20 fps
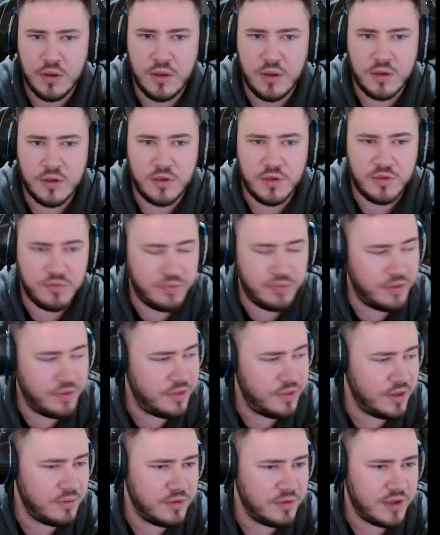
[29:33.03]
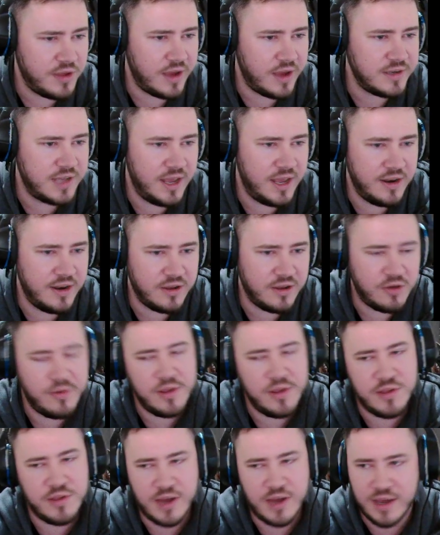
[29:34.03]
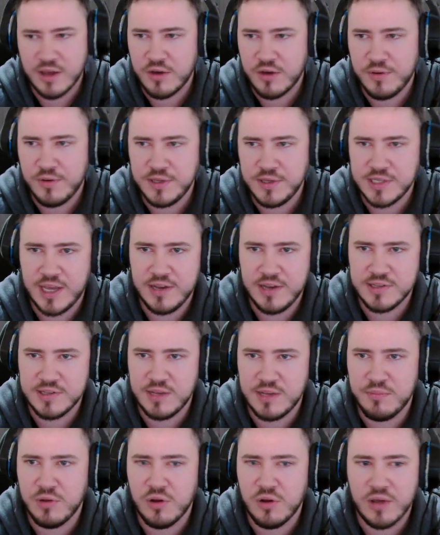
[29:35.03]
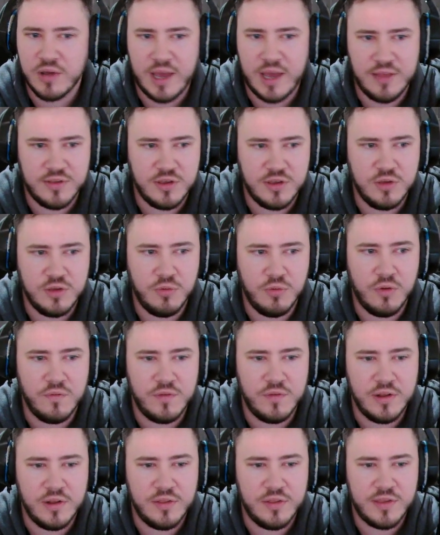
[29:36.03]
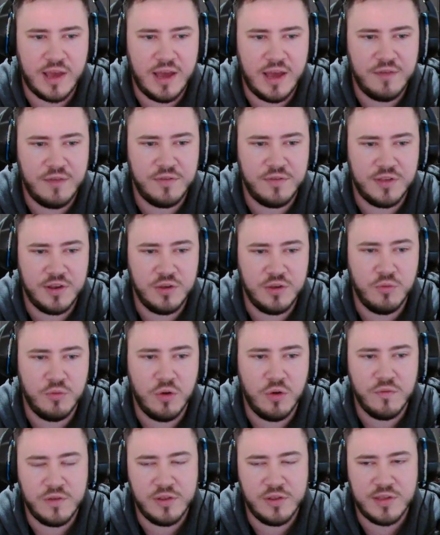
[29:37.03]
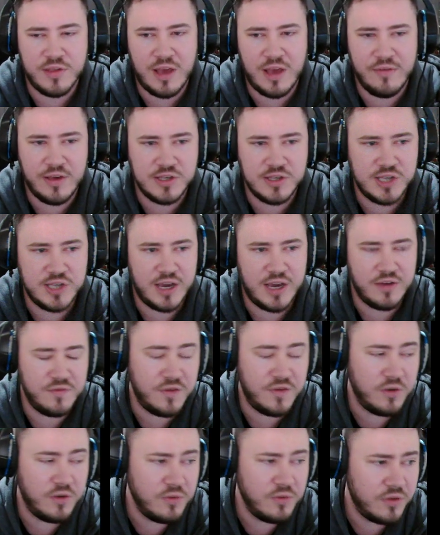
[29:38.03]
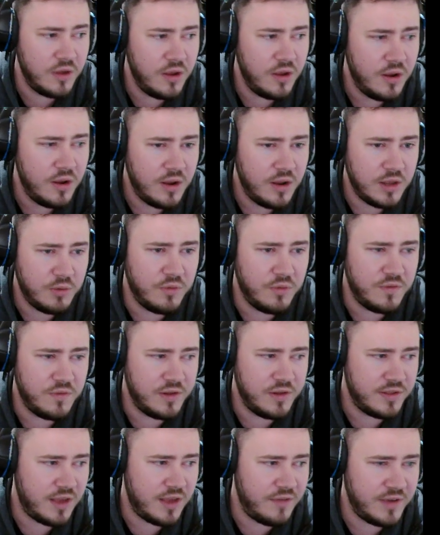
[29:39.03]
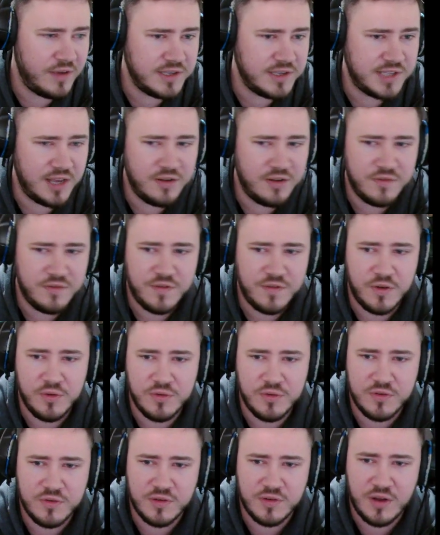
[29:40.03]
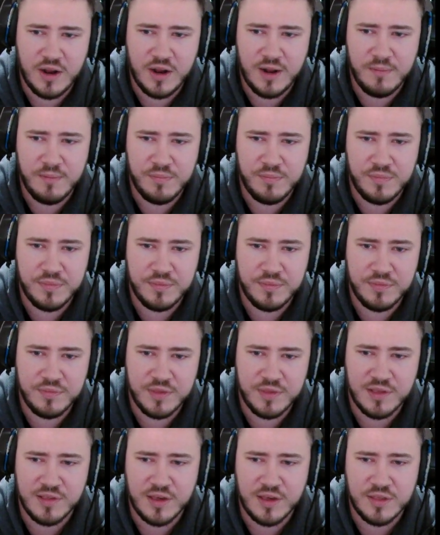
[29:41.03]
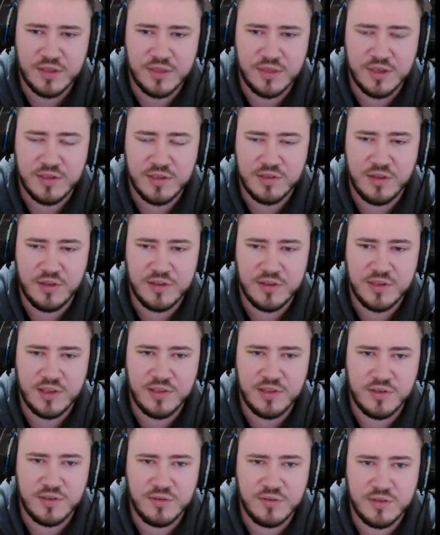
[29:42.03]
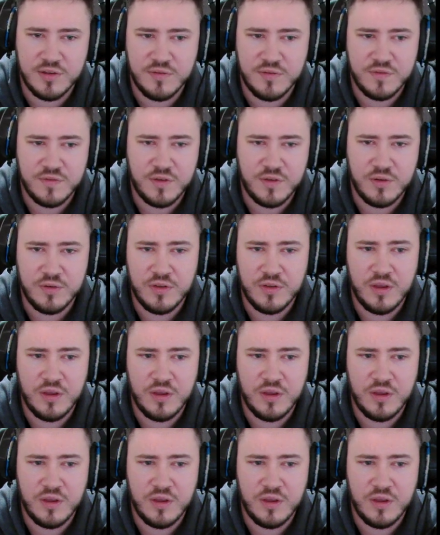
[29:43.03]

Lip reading: Because the thing with Jack 10 and Queen Jack and Queen 10 is they block hands that you want villain to have, as in you want villain to have ace Jack and fold. You want villain to have ace 10 and fold. Things like this, 9-10 suited and fold.